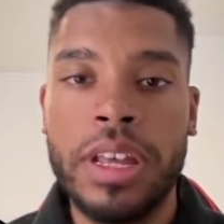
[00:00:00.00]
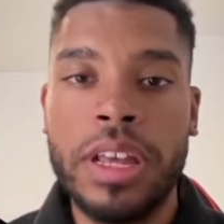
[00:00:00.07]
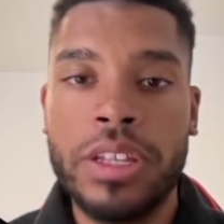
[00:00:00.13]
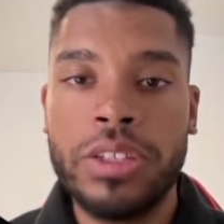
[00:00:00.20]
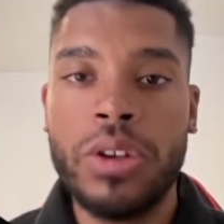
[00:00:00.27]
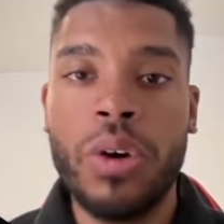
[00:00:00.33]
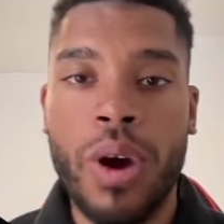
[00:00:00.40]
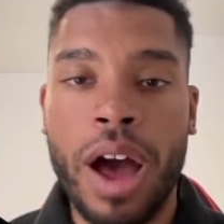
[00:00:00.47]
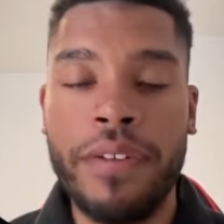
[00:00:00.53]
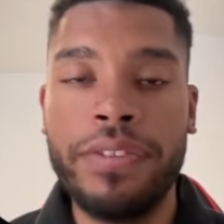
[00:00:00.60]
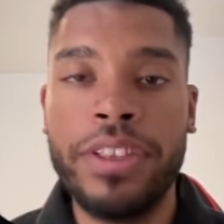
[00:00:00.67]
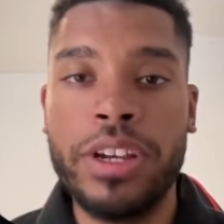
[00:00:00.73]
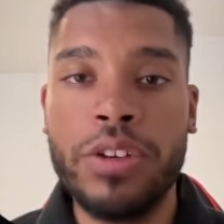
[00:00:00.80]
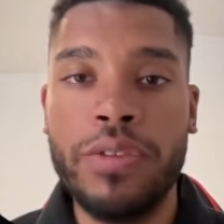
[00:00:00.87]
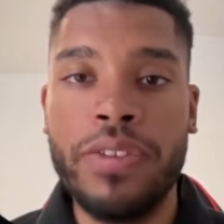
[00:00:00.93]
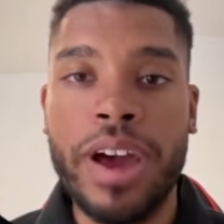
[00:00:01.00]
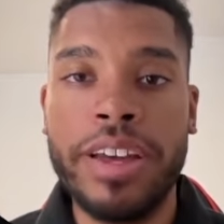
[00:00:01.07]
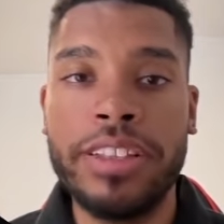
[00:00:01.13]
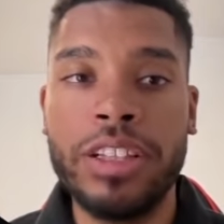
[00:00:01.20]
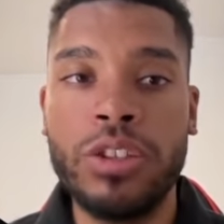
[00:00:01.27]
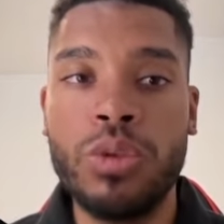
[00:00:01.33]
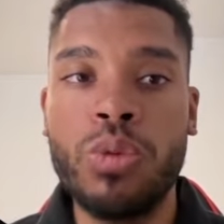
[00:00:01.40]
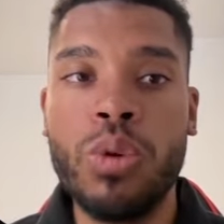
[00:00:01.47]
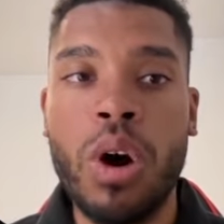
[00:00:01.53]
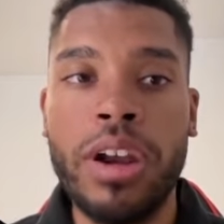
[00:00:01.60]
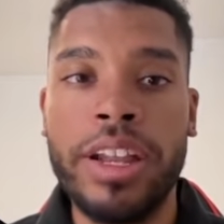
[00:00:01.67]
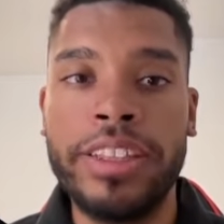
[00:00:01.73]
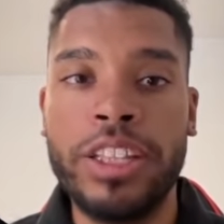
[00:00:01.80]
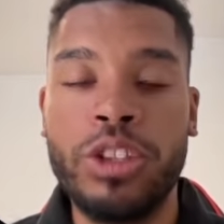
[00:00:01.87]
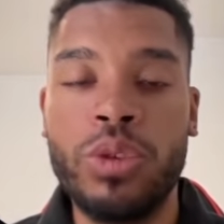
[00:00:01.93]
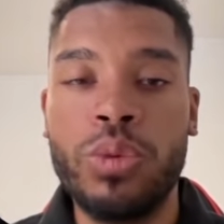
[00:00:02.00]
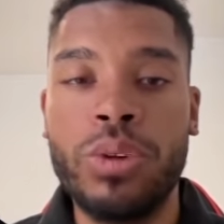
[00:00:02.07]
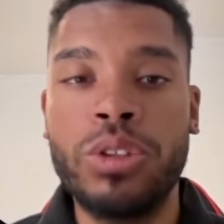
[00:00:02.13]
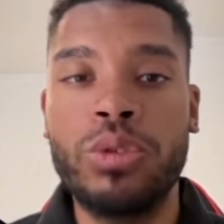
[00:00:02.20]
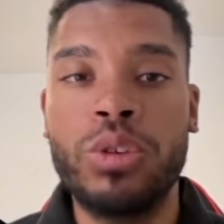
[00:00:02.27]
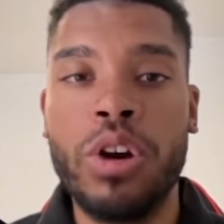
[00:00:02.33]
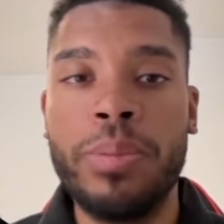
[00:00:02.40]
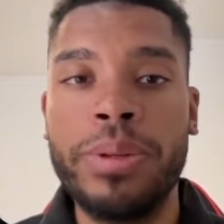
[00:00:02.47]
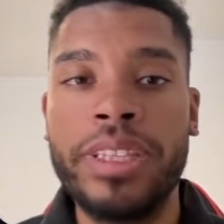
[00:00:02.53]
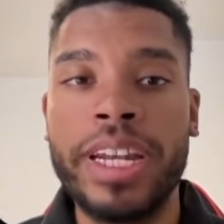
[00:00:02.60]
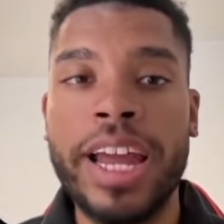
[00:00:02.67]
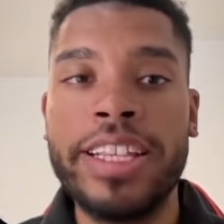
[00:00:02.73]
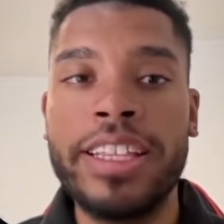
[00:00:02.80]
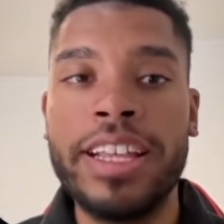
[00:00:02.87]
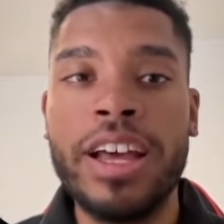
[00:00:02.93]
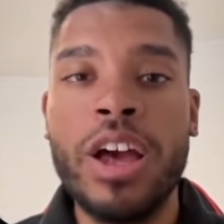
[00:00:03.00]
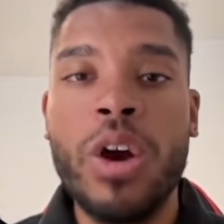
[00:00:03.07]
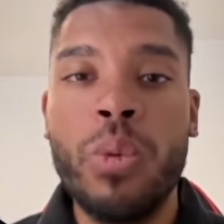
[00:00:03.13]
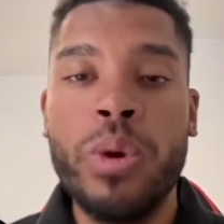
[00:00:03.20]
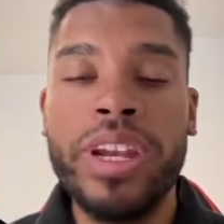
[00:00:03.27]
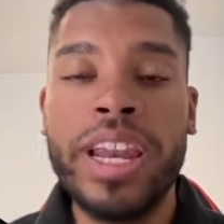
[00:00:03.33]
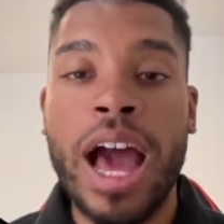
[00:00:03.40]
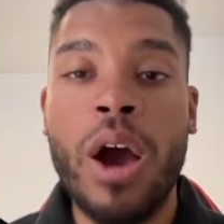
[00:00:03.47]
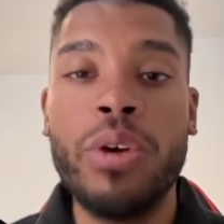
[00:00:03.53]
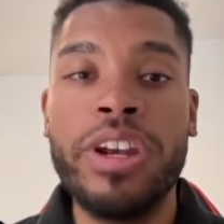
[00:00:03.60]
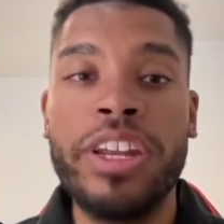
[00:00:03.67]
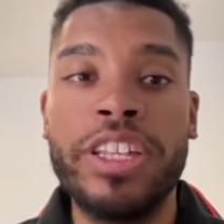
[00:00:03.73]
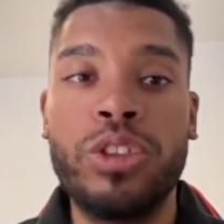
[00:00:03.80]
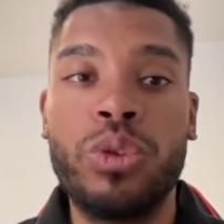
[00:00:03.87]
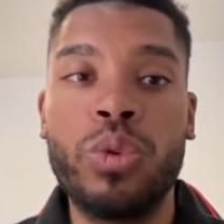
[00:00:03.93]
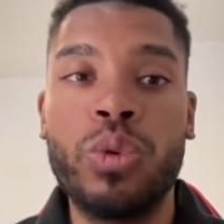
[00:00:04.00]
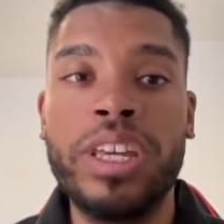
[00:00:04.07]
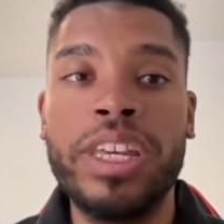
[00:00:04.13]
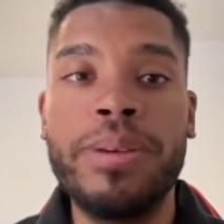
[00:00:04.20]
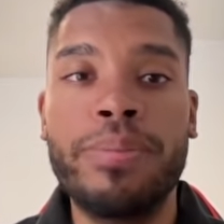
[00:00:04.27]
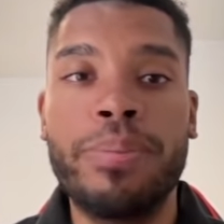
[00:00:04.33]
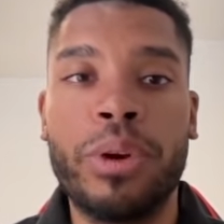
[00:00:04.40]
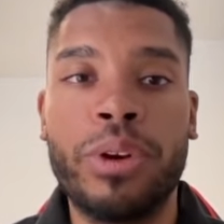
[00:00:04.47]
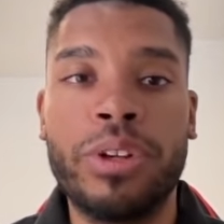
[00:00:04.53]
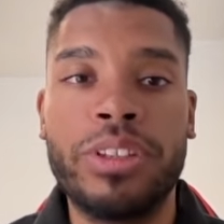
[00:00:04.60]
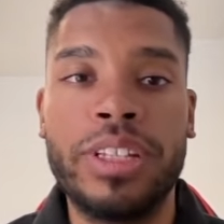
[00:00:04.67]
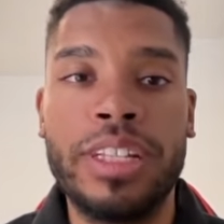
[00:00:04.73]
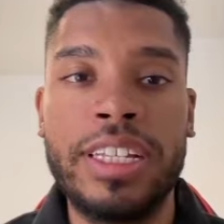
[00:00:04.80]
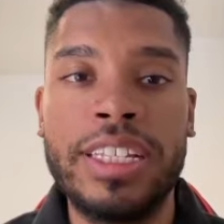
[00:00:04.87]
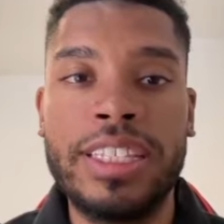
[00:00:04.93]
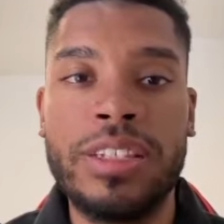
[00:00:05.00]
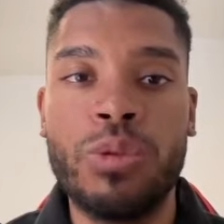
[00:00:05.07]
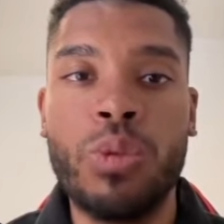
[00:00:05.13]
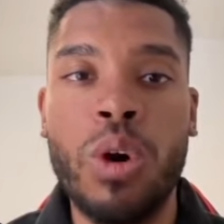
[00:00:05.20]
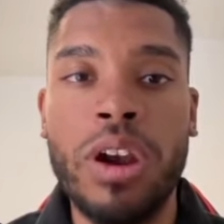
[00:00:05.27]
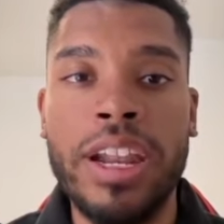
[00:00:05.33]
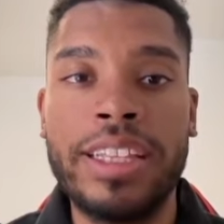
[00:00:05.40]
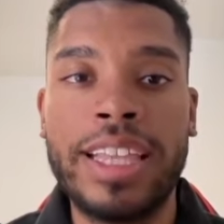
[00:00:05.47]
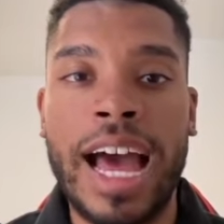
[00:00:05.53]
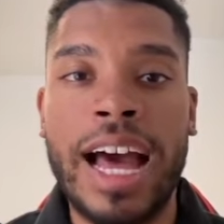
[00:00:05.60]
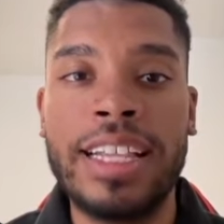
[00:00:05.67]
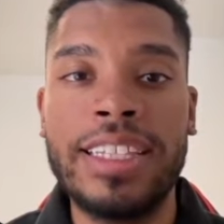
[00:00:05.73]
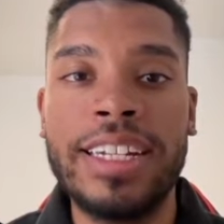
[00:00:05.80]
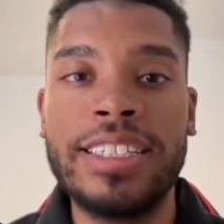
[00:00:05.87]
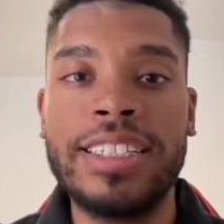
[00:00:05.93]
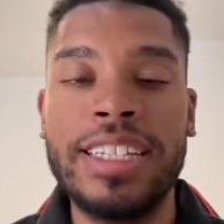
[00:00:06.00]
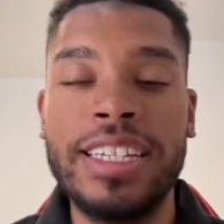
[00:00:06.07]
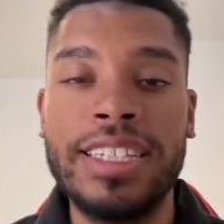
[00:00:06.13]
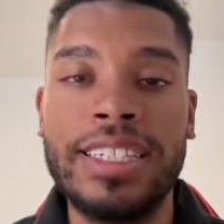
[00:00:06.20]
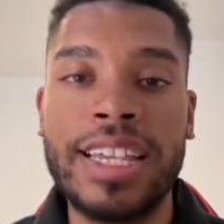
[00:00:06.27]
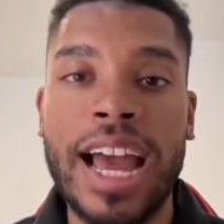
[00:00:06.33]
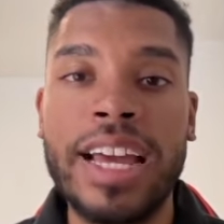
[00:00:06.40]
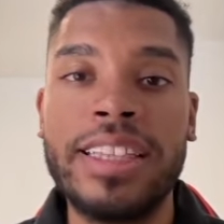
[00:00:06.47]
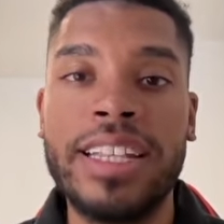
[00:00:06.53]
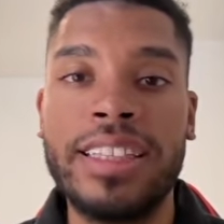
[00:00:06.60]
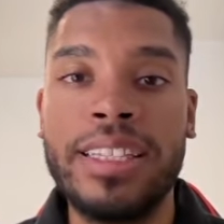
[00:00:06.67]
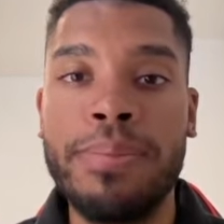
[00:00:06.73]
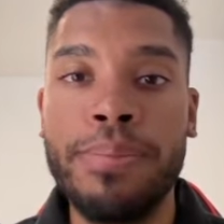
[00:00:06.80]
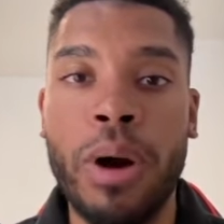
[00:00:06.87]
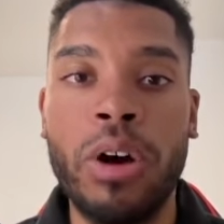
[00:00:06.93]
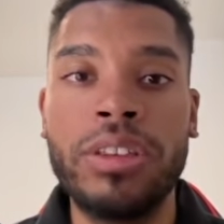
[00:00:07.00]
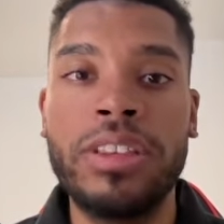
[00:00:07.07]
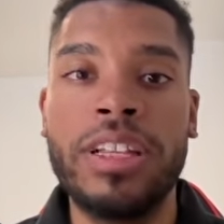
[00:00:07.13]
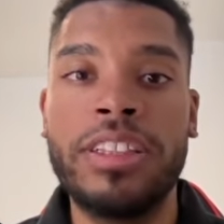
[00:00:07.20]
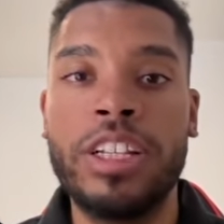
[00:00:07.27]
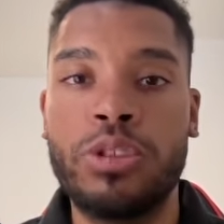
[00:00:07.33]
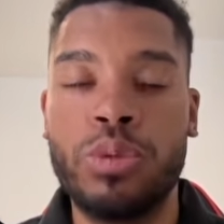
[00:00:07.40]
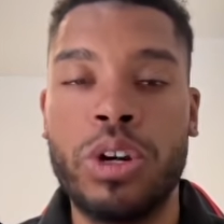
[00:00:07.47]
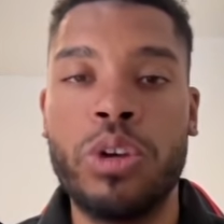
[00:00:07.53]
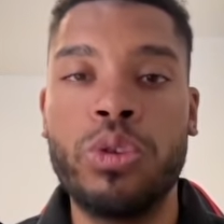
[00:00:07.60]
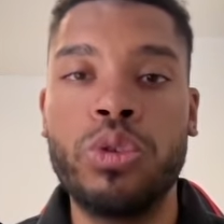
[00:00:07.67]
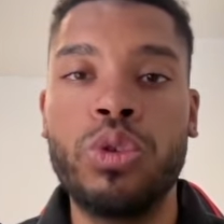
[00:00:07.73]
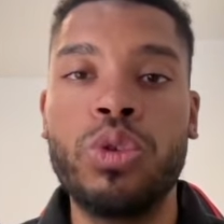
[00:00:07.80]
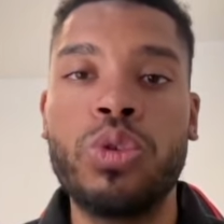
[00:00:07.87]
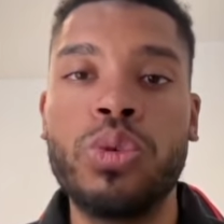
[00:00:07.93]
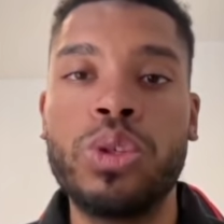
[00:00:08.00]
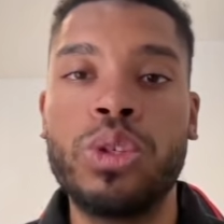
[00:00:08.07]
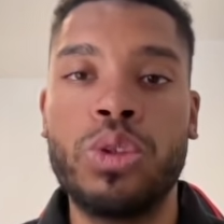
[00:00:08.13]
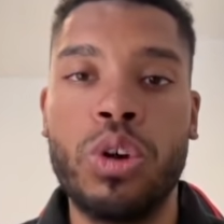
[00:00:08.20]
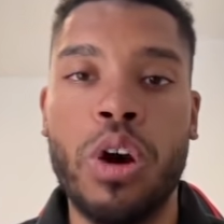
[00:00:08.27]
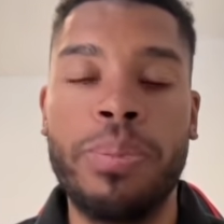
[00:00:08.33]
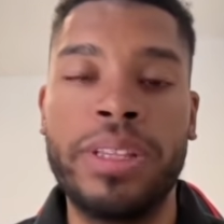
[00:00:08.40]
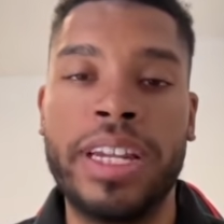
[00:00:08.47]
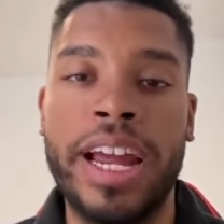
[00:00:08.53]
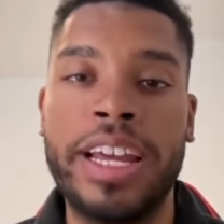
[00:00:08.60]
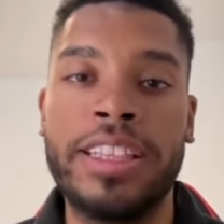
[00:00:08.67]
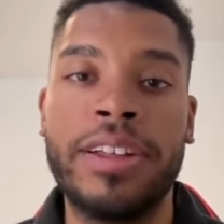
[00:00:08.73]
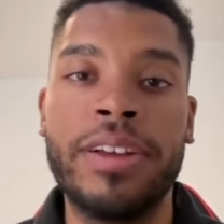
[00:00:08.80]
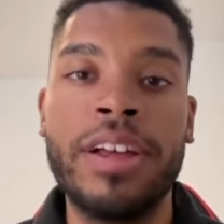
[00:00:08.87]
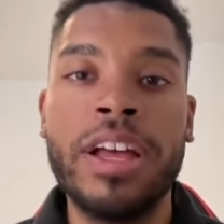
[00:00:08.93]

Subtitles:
So after you find the wallet that you want to copy trade, we now need to import its wallet address inside the bot that we're going to use to copy trade.